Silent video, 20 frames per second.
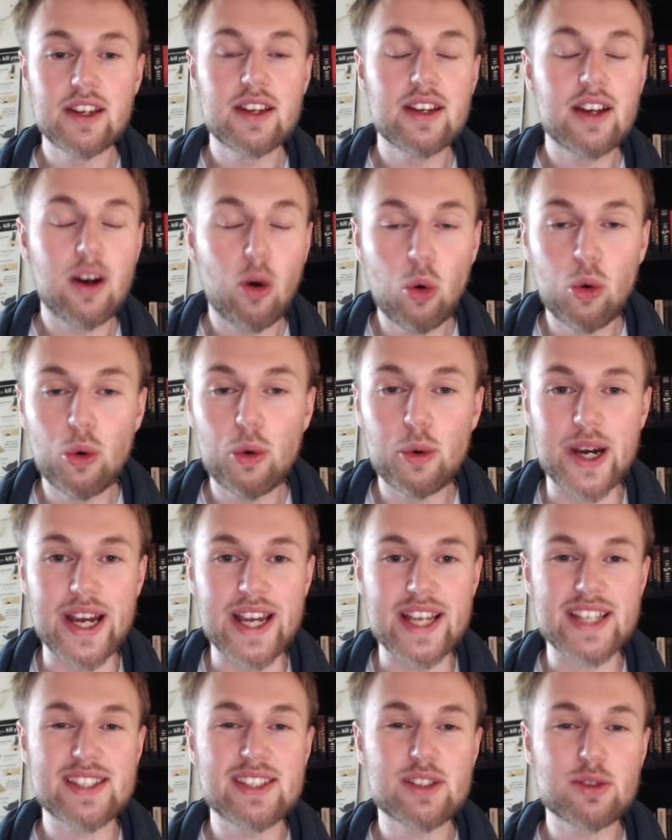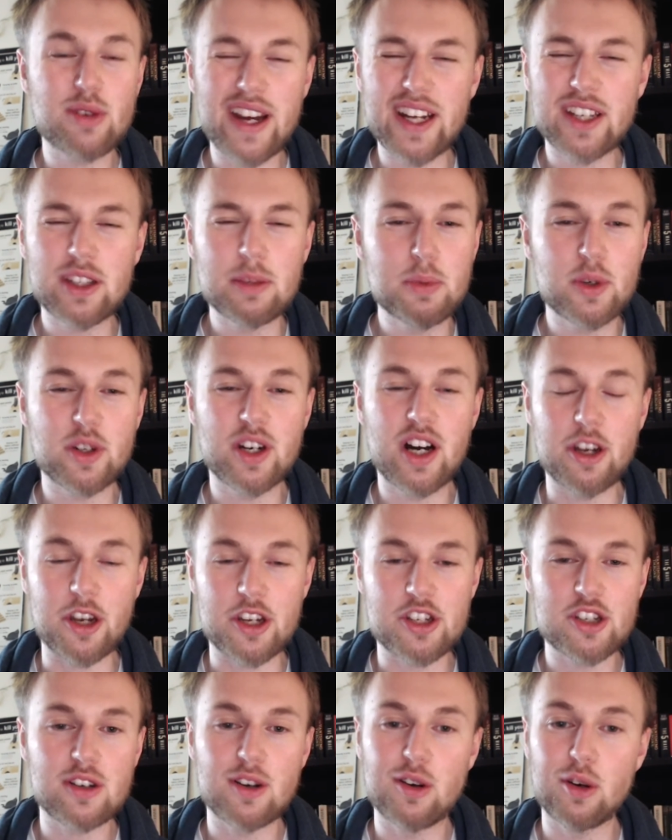Always trying to put on a
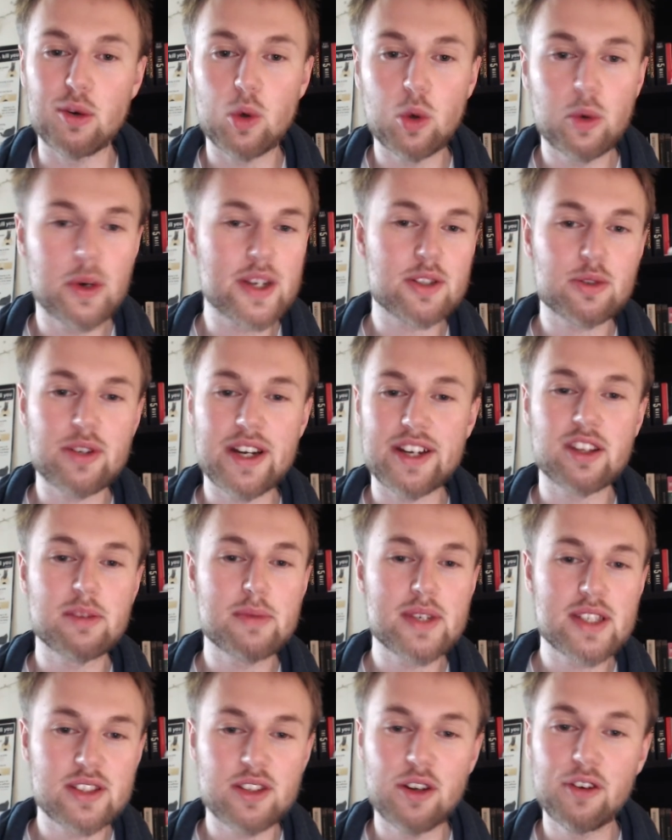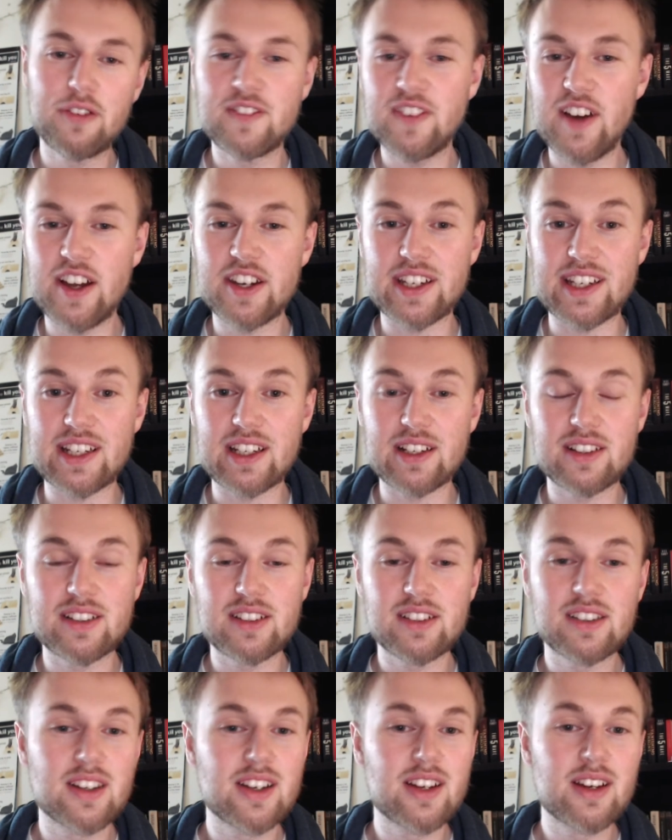show, always trying to be so funny,
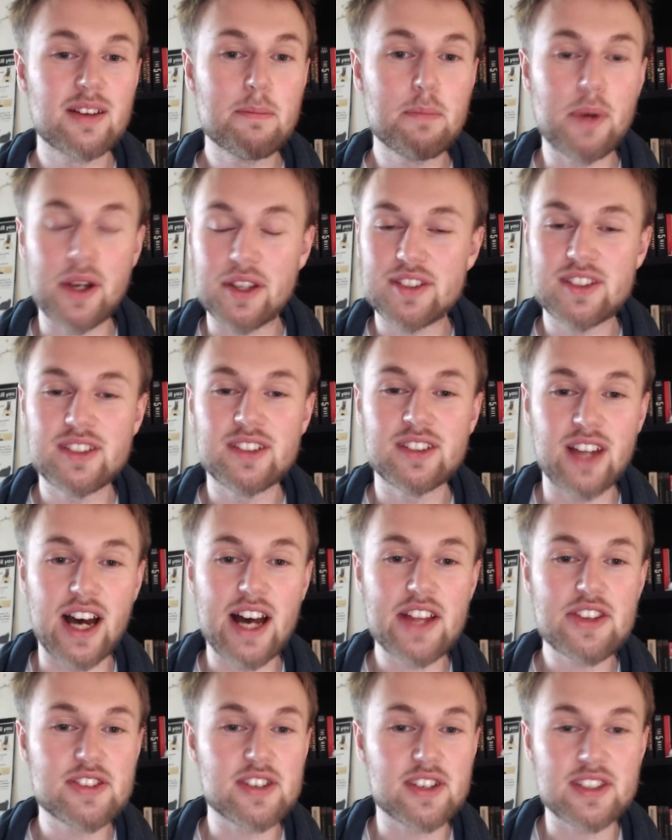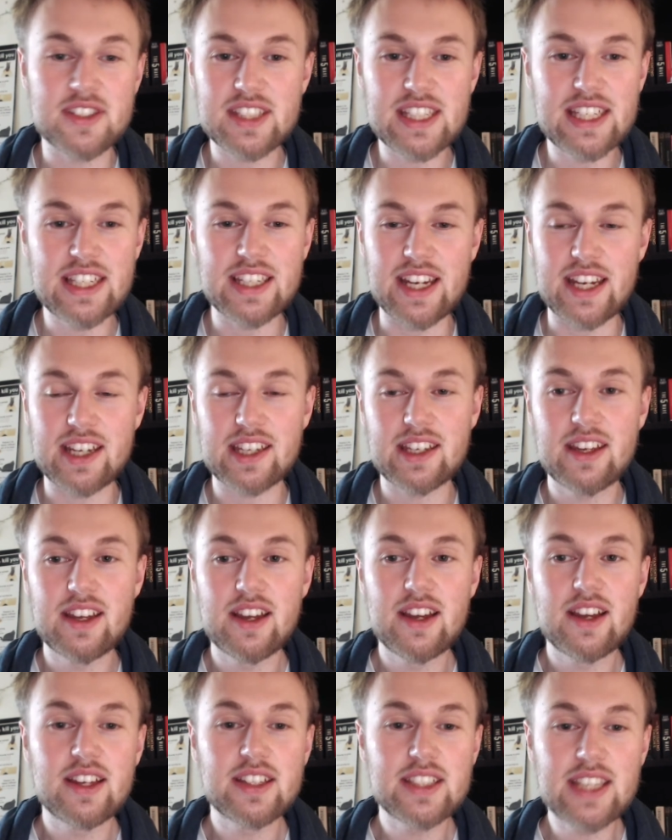but not succeeding.
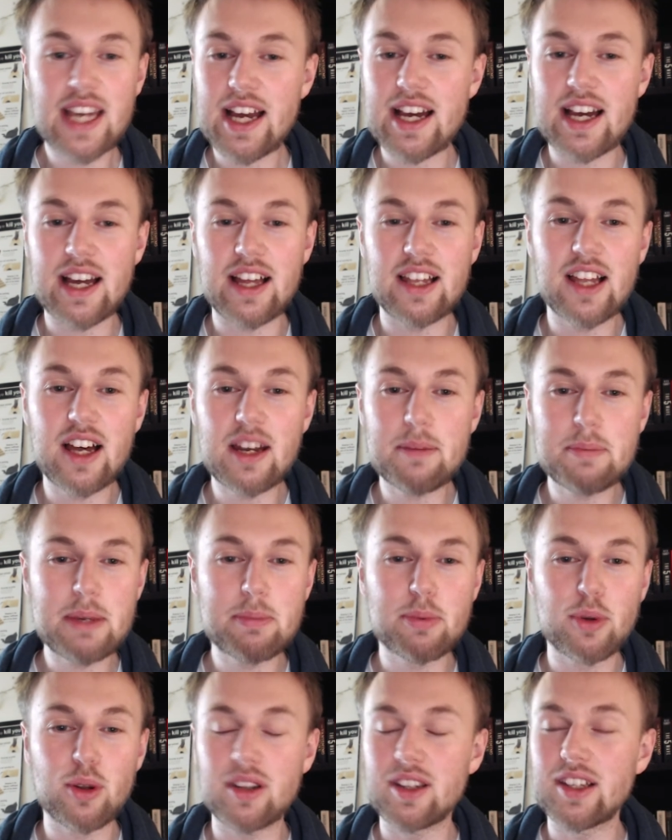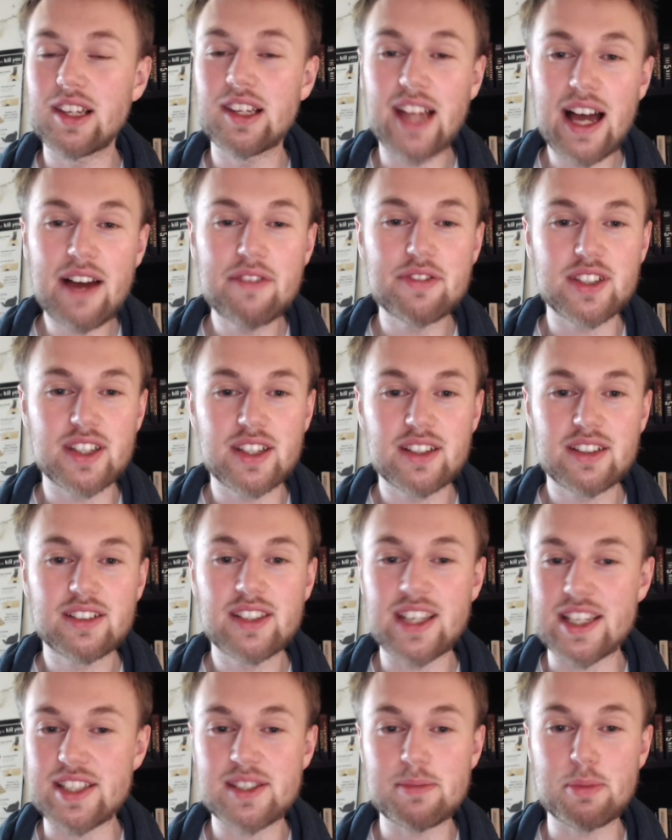Yeah, a lot of people loved
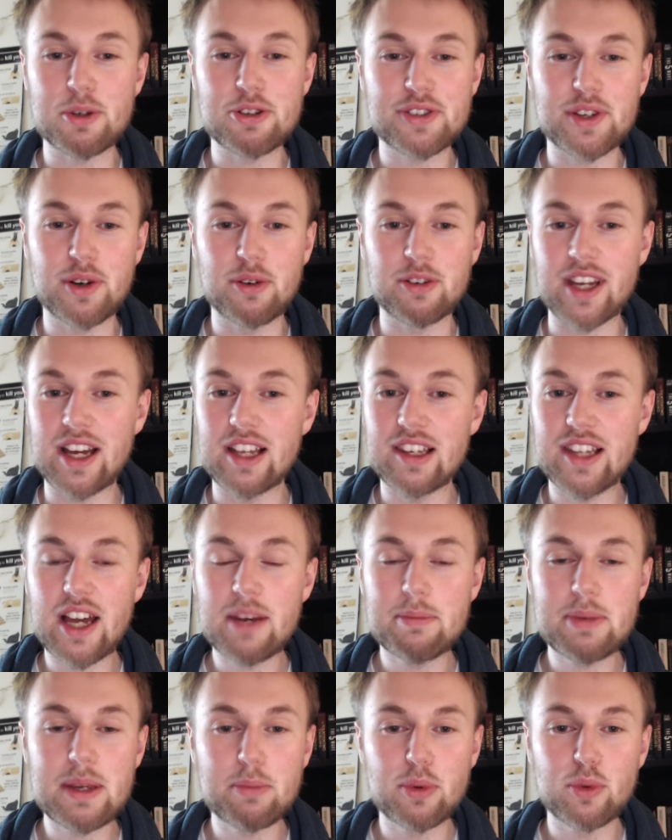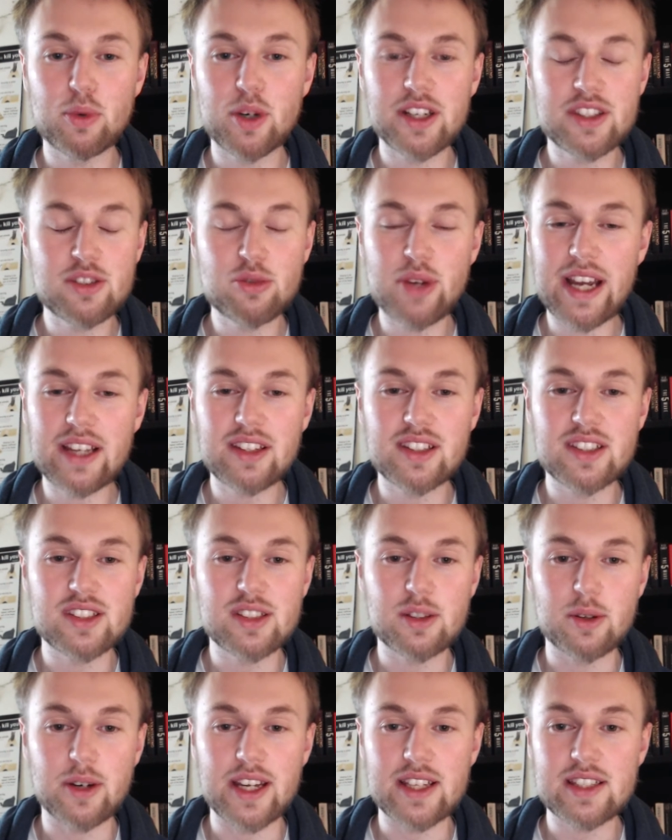his persona. A lot of people were attracted
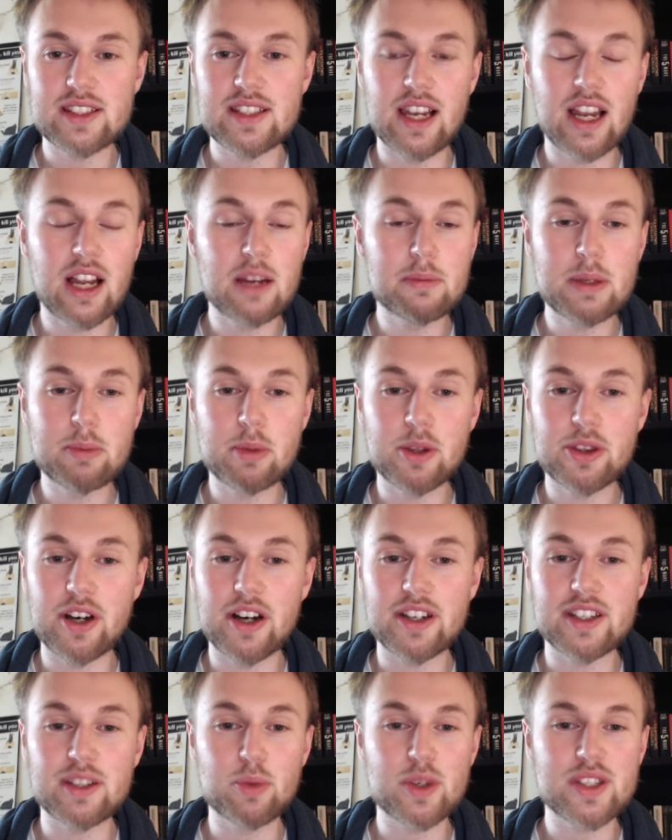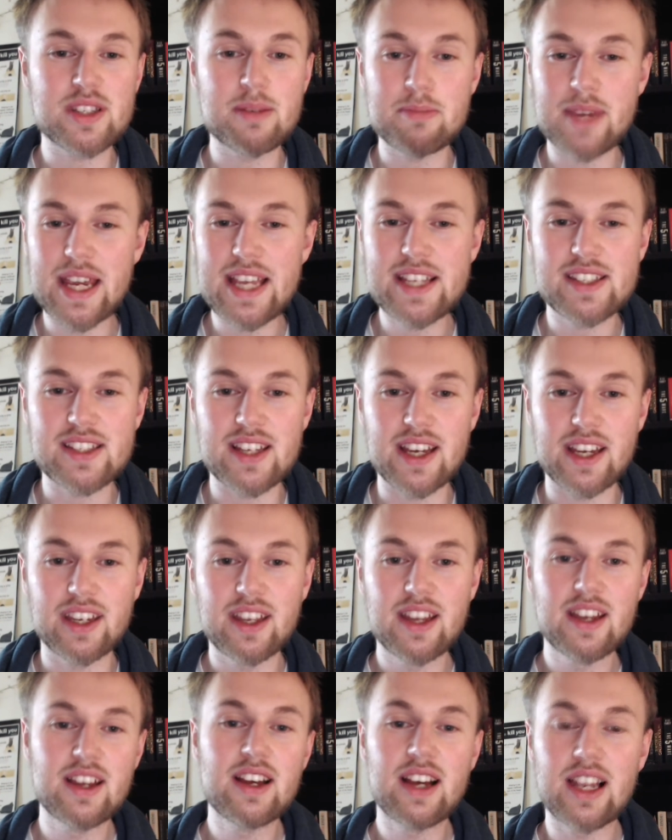to it. A lot of people thought it was amazing.
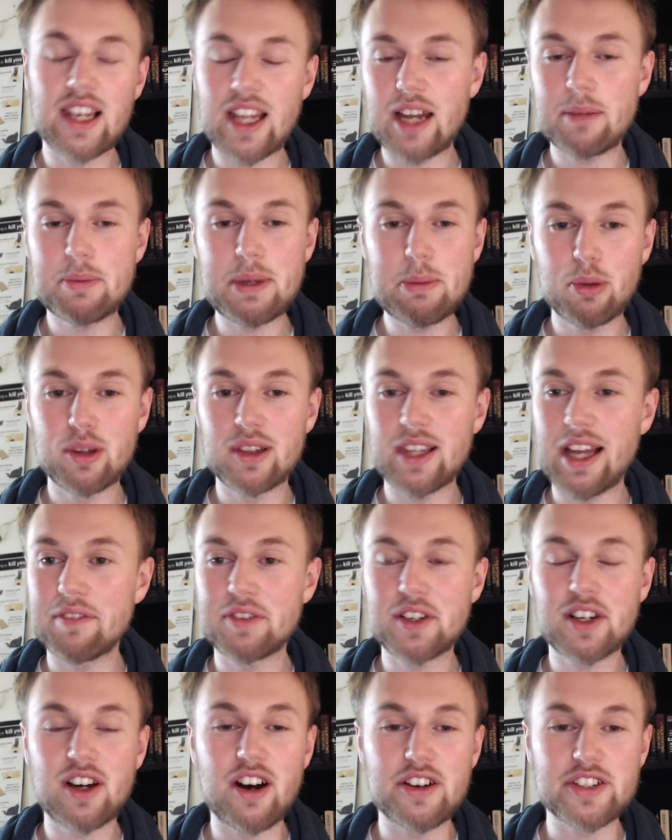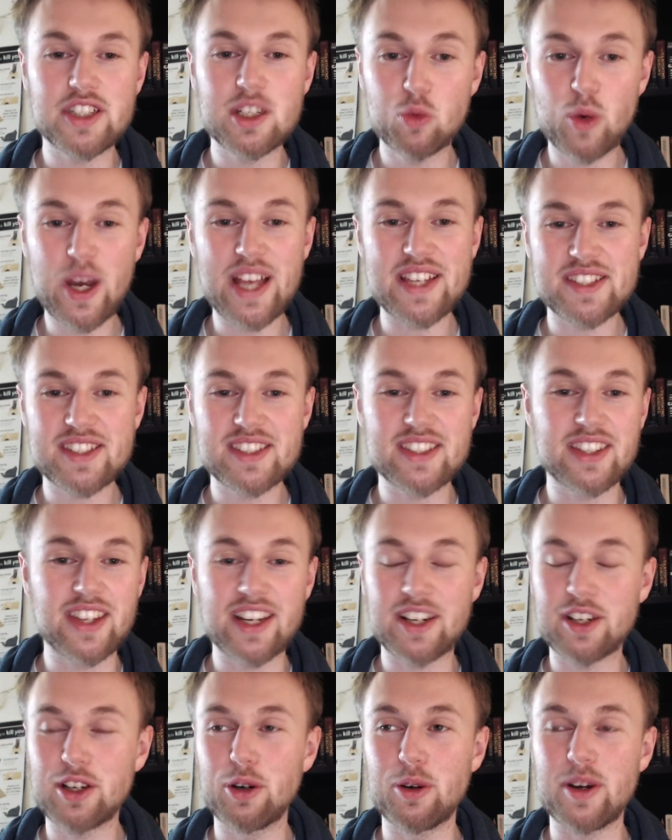A lot of people love Kanye West, and
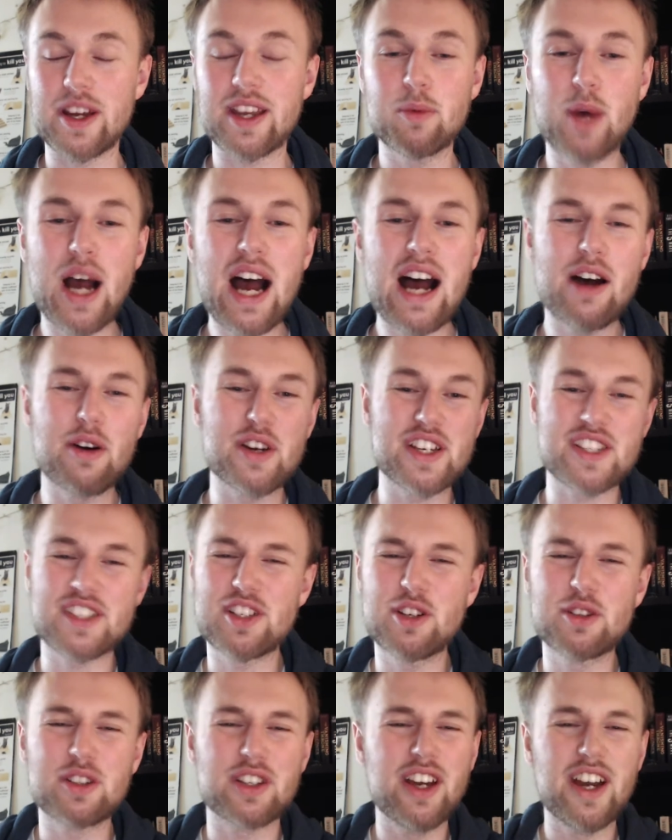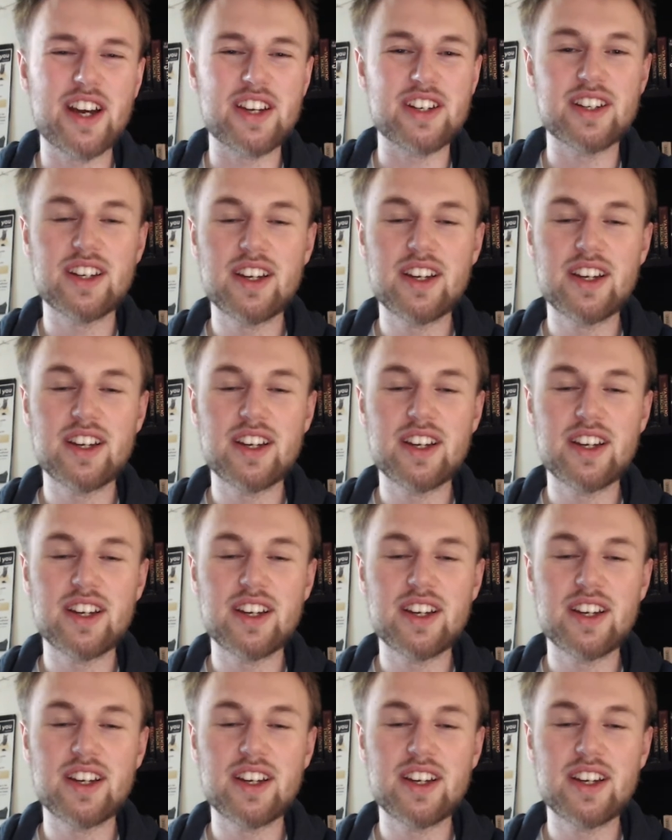they're going, wow, he's so good.